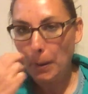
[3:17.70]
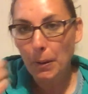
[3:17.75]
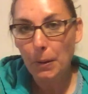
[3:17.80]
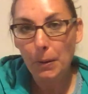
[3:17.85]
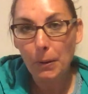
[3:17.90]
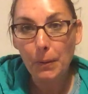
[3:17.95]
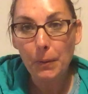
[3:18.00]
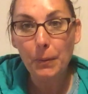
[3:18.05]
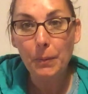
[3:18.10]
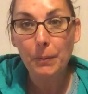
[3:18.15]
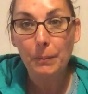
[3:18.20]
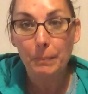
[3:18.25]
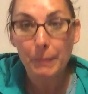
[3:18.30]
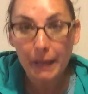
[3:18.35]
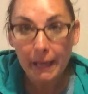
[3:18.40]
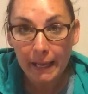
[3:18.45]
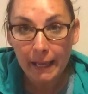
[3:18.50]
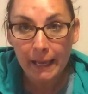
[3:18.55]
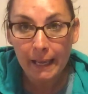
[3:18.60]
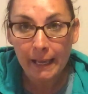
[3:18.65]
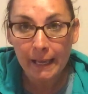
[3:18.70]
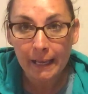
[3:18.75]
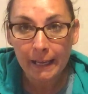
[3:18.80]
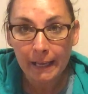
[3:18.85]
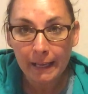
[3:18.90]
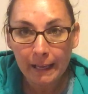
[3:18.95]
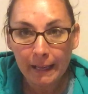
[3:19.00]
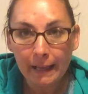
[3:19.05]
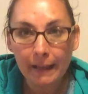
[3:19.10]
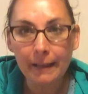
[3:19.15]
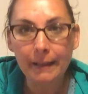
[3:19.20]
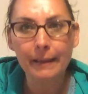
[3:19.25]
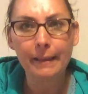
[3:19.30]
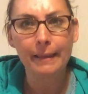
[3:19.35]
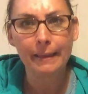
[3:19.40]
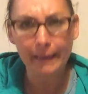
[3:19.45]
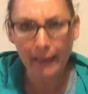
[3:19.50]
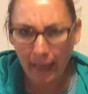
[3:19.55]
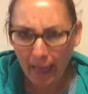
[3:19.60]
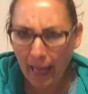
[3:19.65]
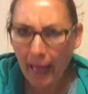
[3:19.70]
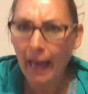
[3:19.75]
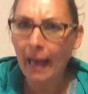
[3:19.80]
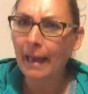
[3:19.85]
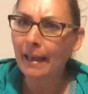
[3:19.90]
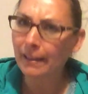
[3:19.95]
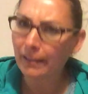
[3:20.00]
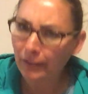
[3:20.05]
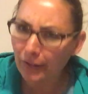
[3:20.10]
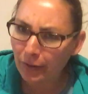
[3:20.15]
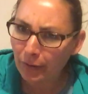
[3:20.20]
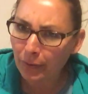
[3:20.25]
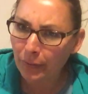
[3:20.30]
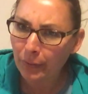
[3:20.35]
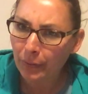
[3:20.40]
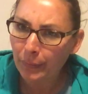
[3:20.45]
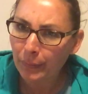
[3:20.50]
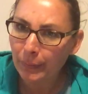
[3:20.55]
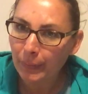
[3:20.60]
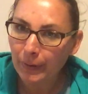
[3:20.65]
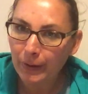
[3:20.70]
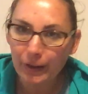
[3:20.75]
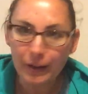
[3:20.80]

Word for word: Who, me? Yeah, you.